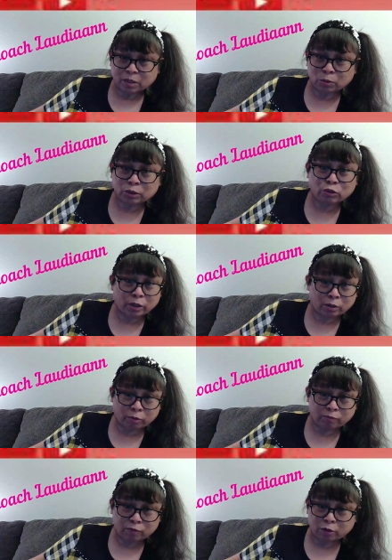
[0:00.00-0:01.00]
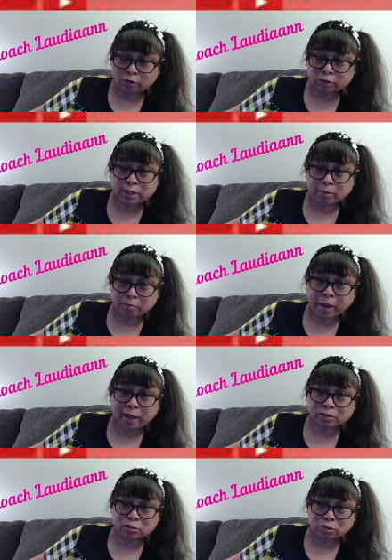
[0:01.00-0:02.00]
returning reviewers come
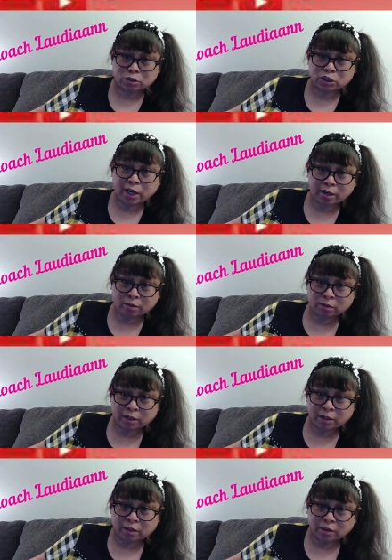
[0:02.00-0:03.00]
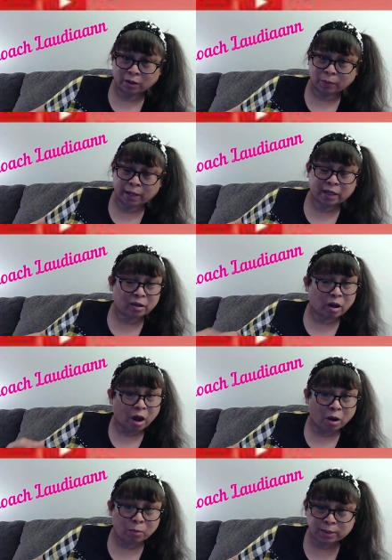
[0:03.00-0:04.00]
back to your channel. All right. And
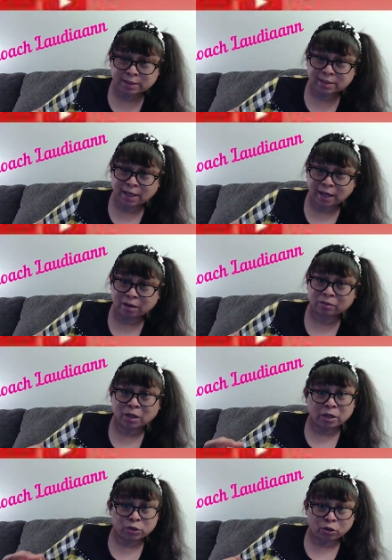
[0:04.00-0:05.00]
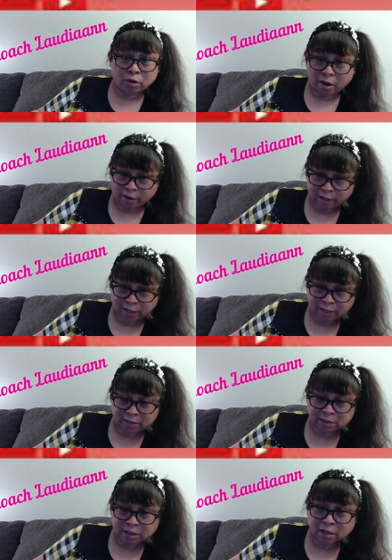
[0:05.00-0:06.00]
always tell your
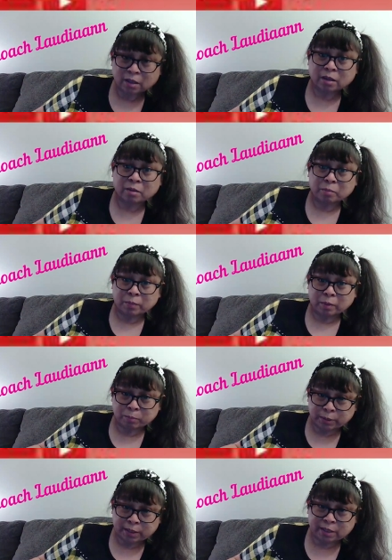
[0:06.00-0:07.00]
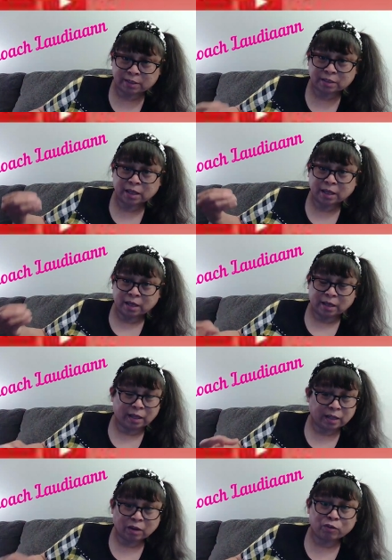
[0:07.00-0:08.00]
audience, please,
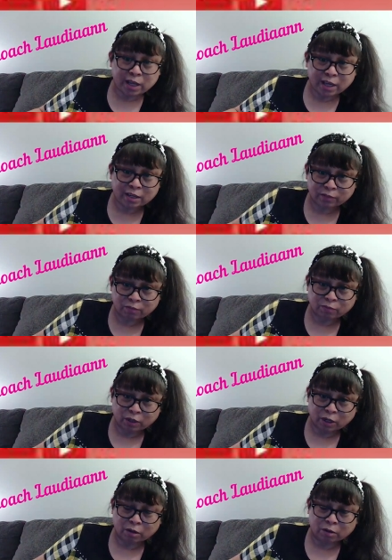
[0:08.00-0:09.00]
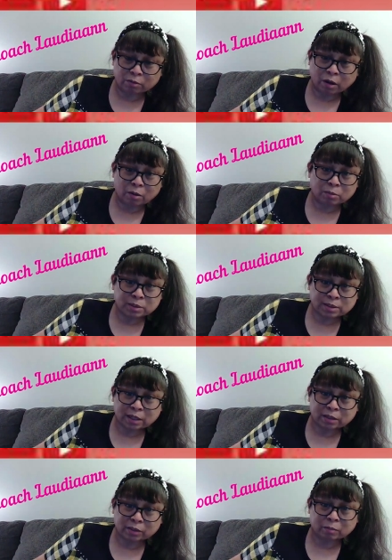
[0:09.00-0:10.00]
at every end of the video, always tell